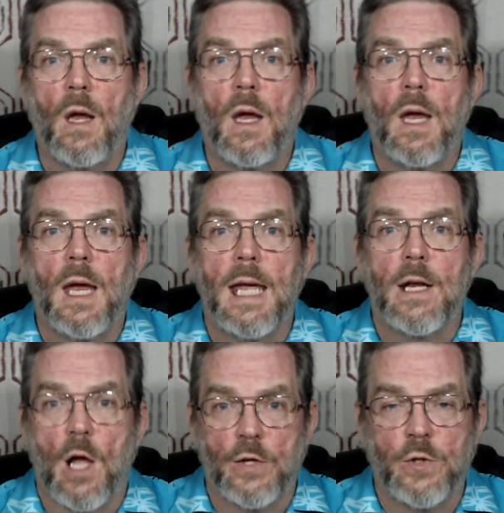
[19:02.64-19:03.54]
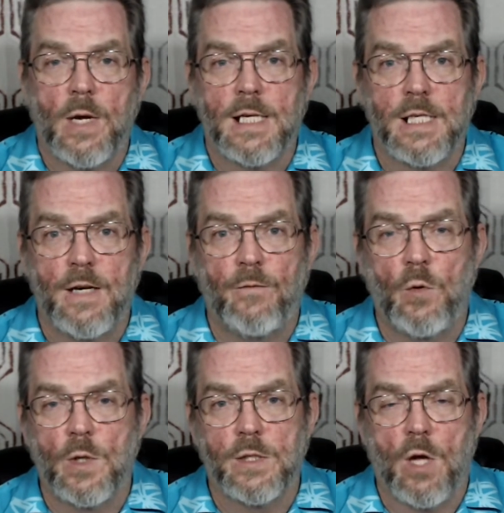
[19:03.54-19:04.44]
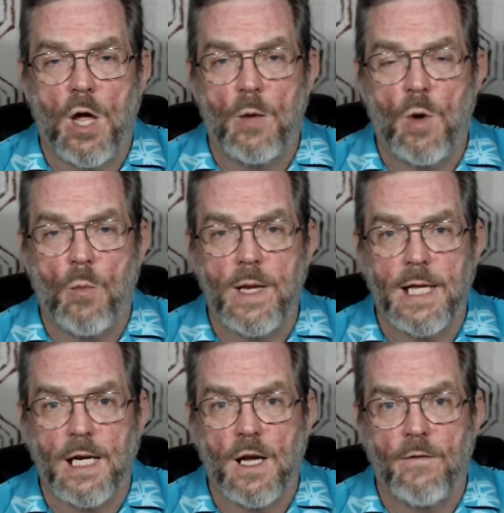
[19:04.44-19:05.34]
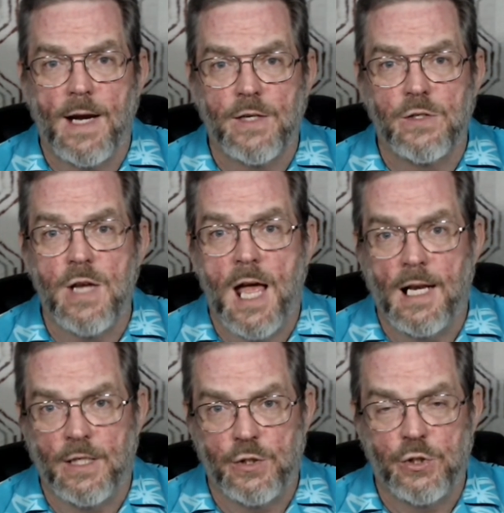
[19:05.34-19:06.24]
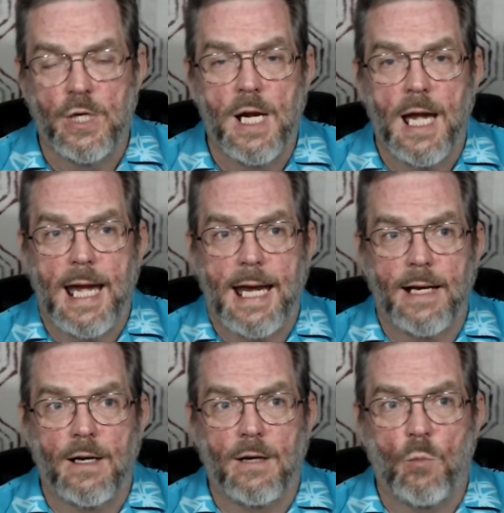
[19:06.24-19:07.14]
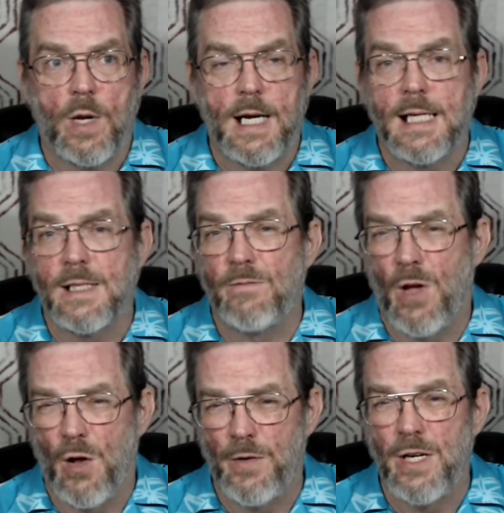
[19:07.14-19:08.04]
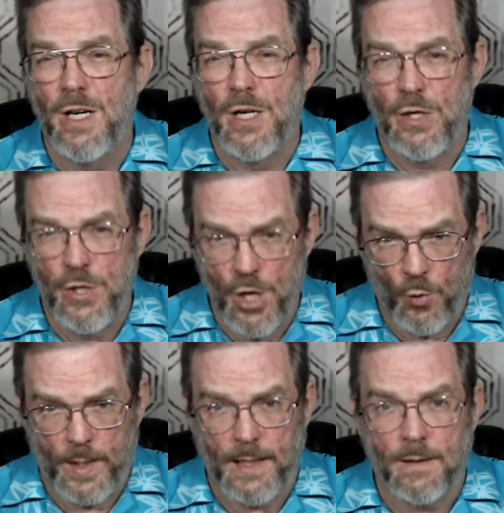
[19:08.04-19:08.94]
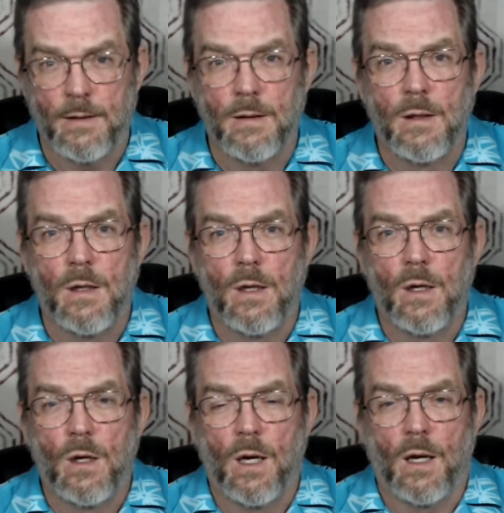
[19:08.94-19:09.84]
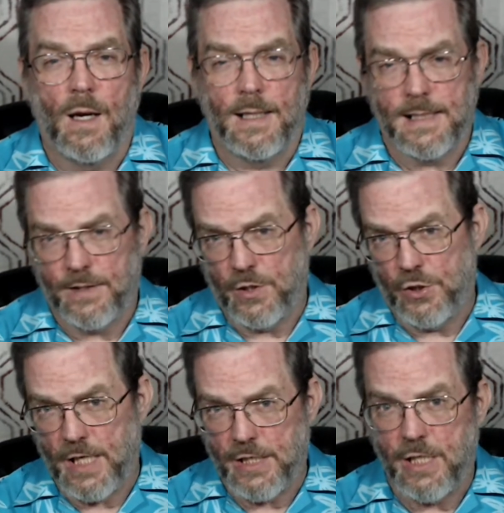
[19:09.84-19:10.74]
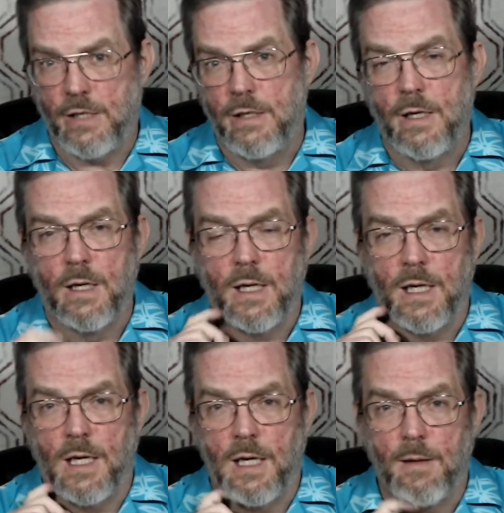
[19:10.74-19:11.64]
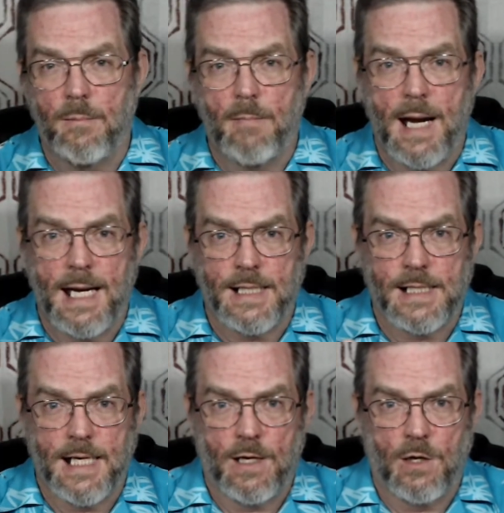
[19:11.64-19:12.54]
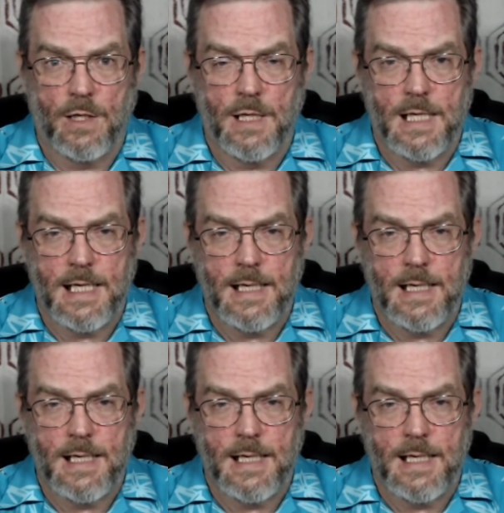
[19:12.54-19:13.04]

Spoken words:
It also has an influence on what we think of as knowledge and what it is involved in knowing. As I suggested in my essay on the